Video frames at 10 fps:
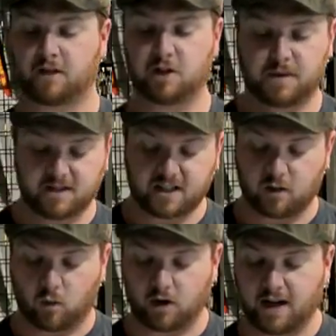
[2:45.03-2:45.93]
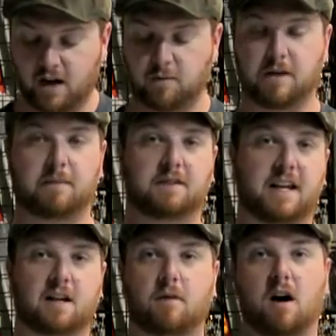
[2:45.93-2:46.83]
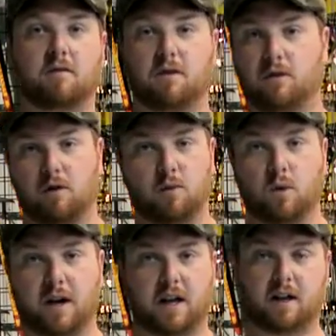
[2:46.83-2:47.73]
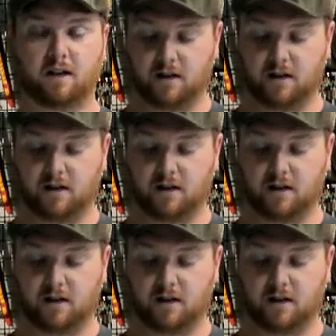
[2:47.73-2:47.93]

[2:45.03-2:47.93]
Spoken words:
just because they get worn out and people take them off and throw them away,